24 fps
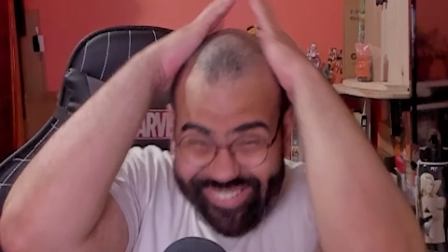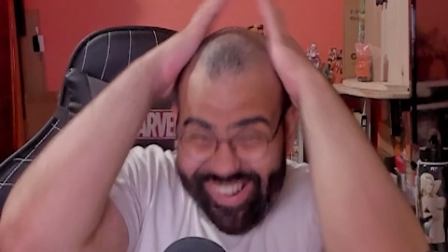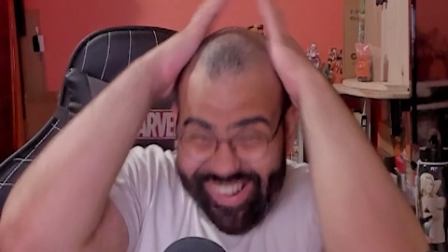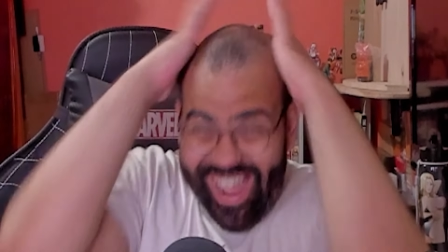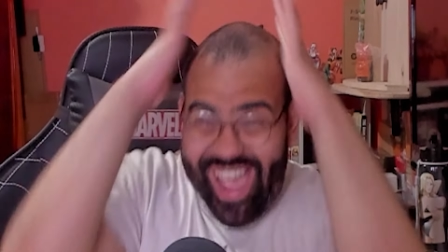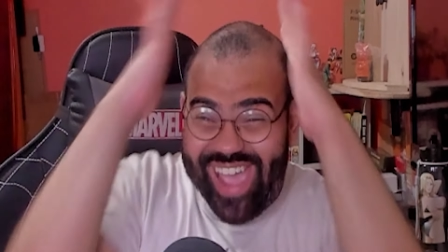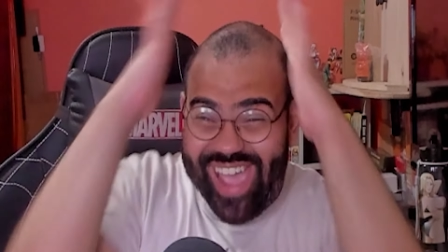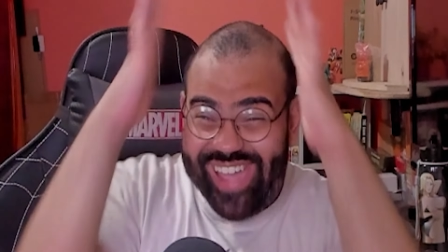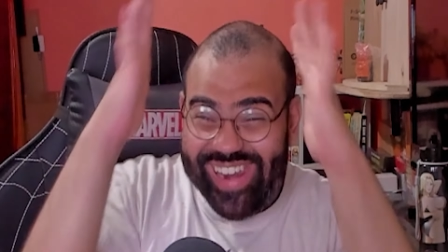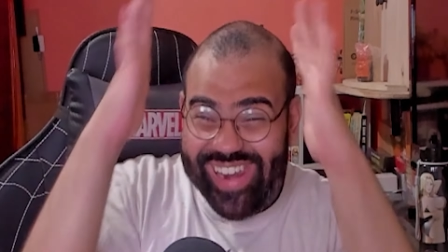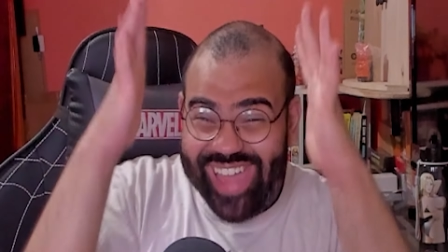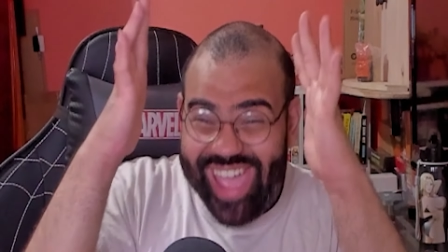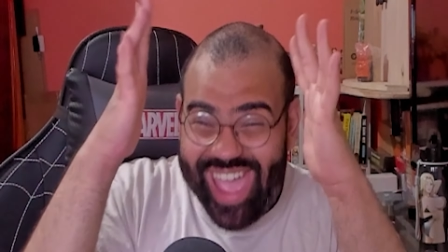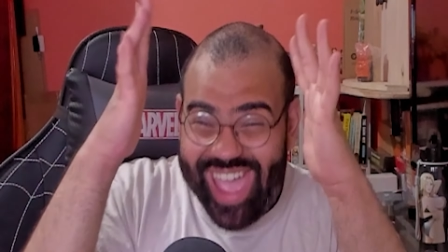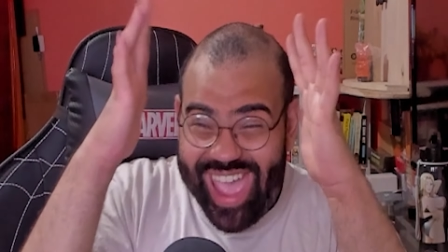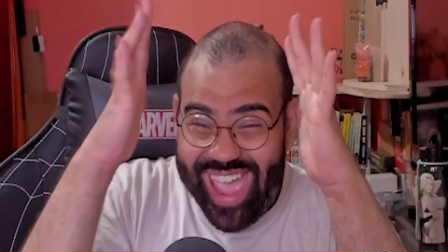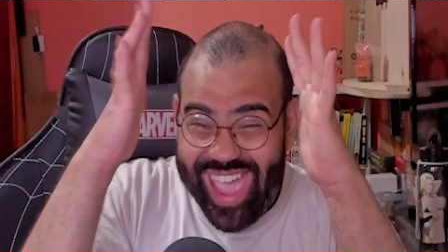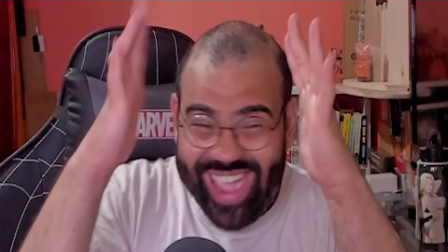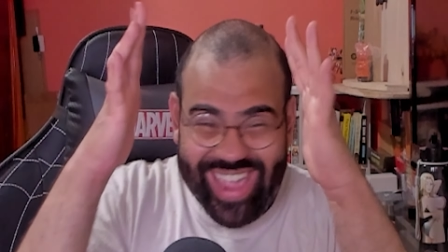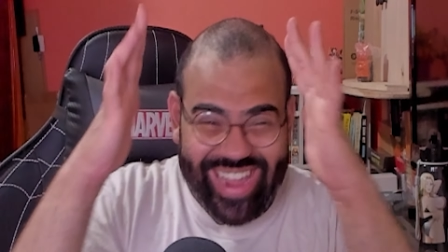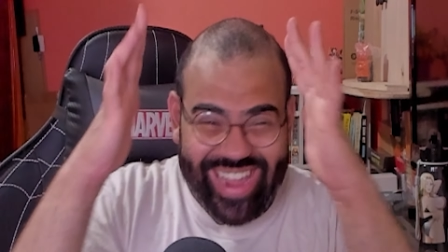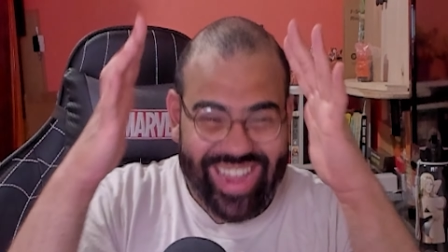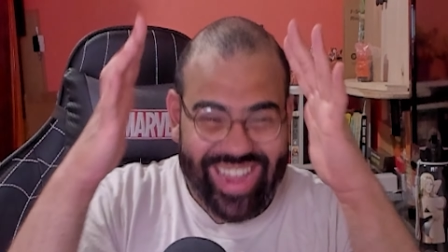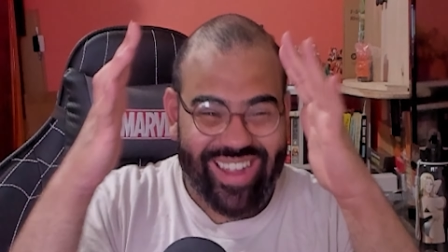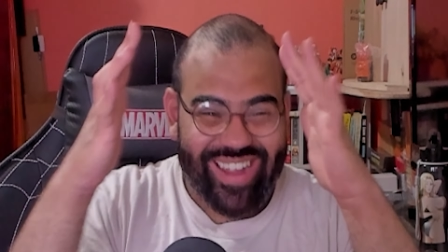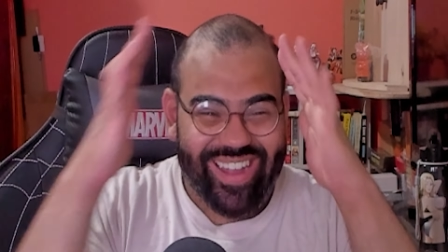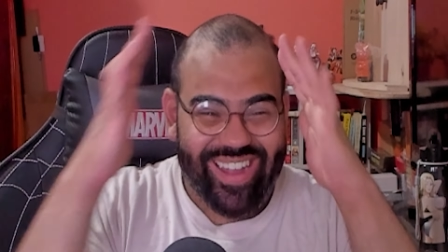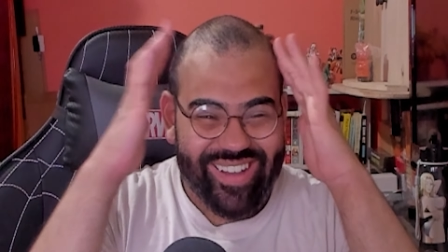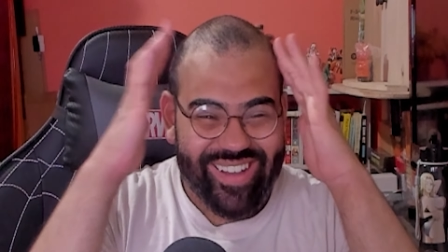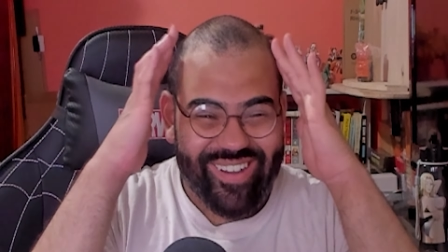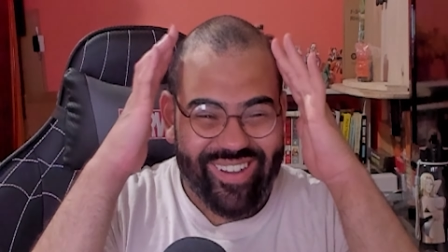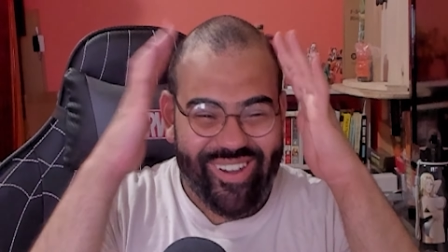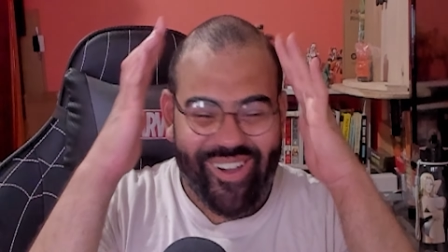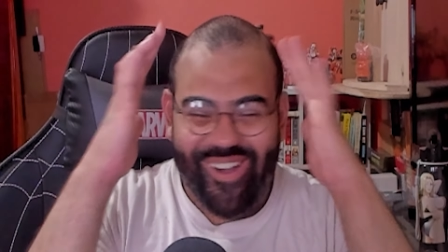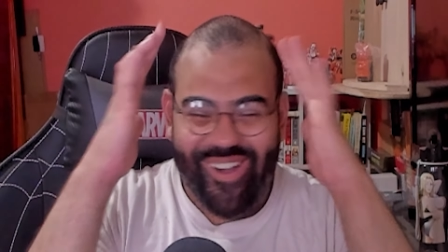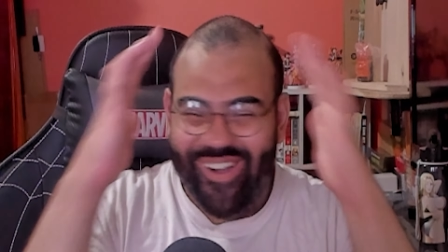writing.
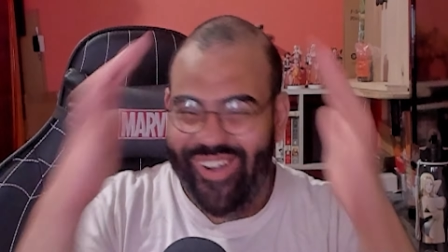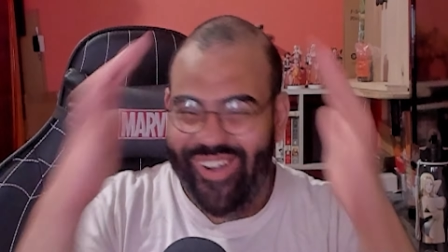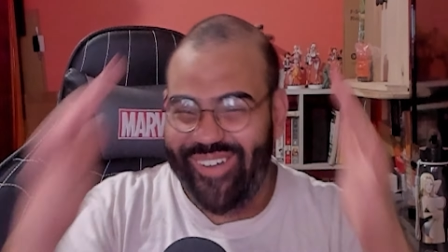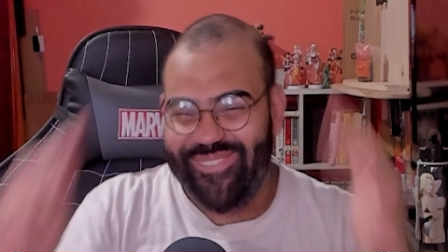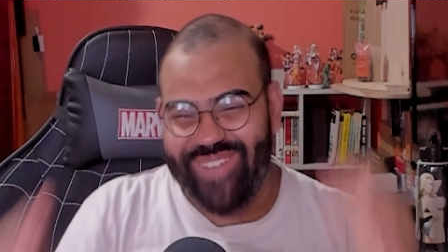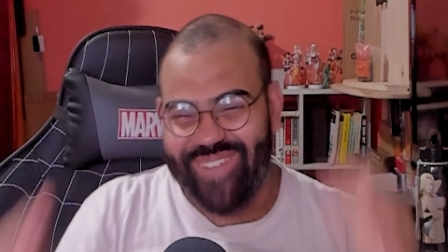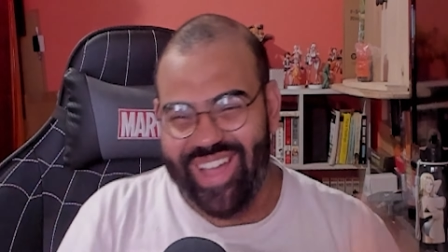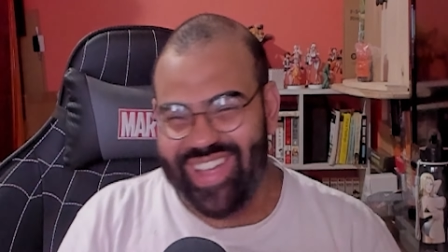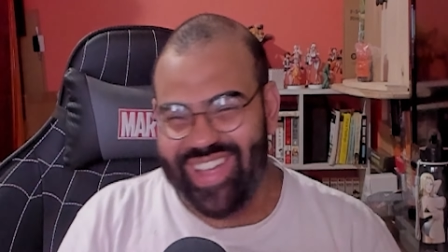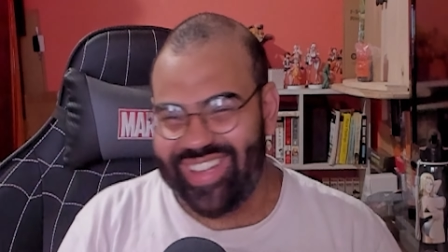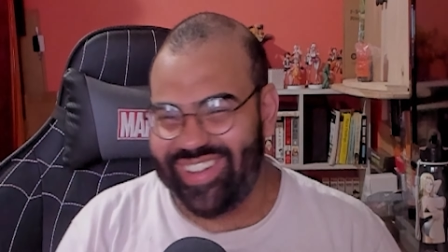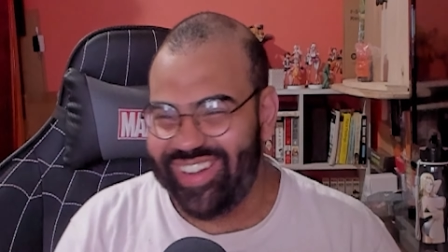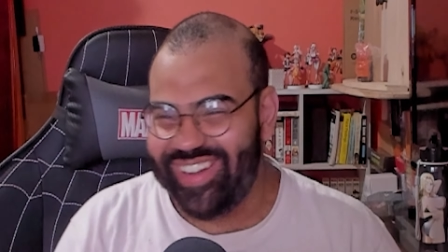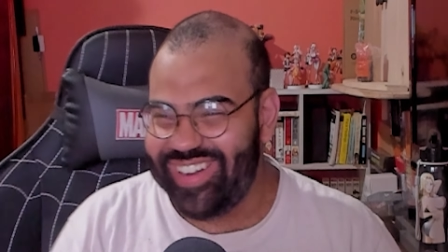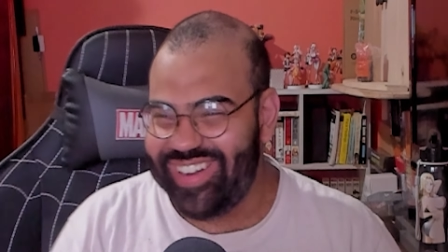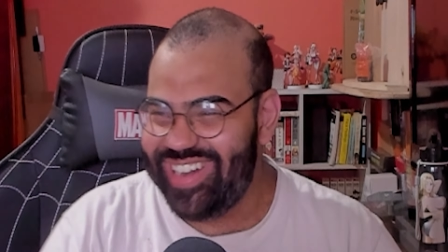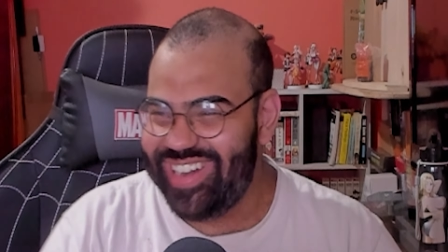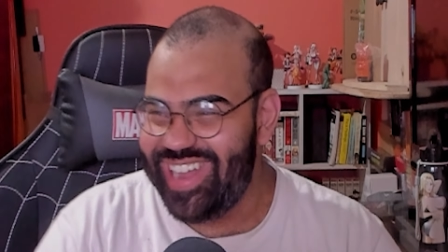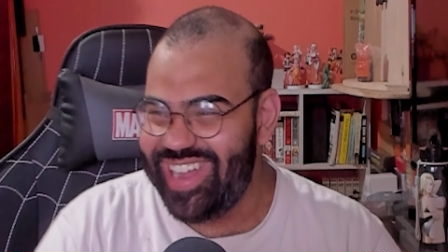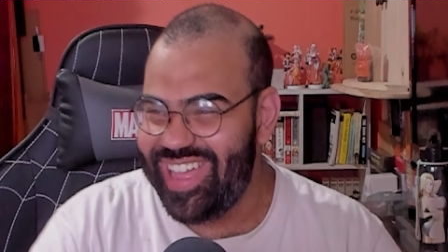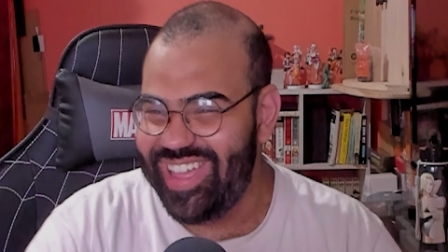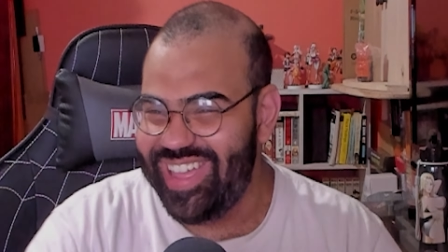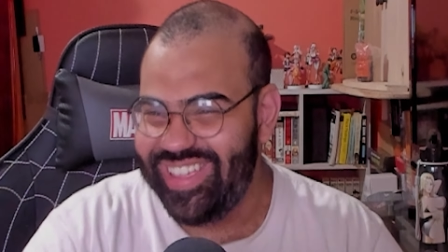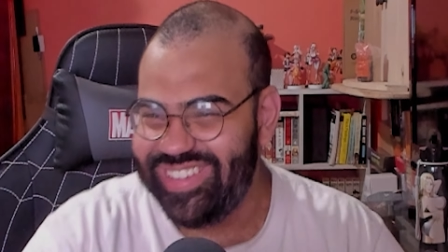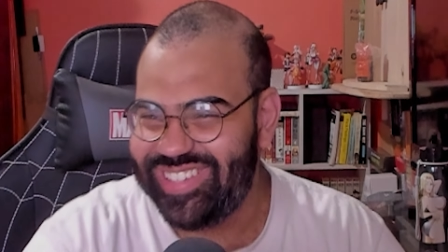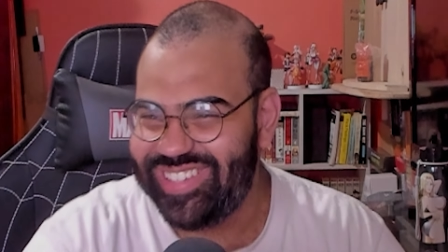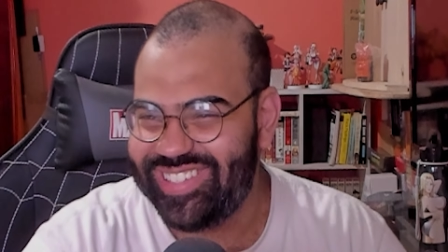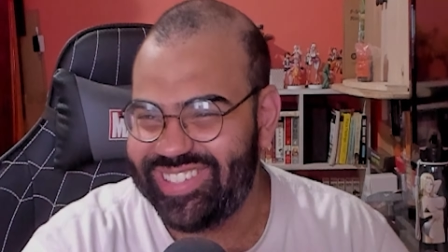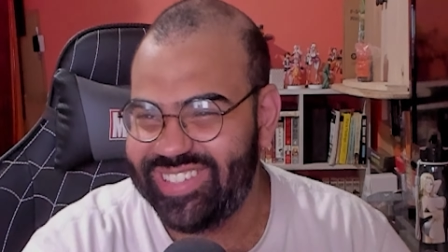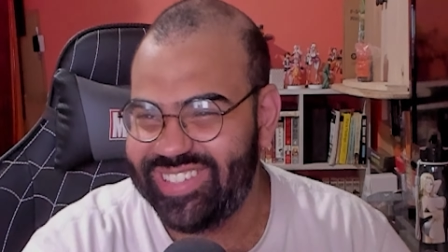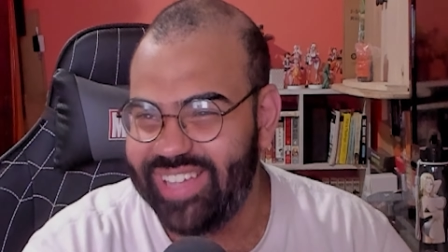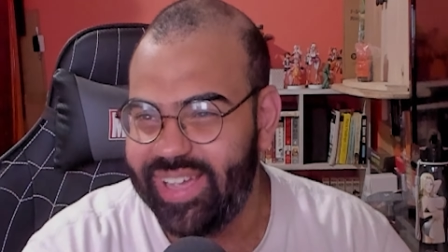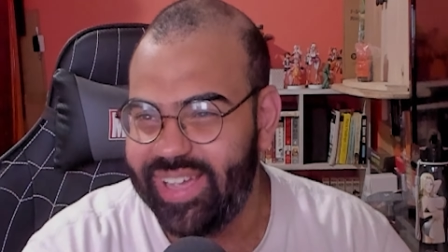Oh my goodness.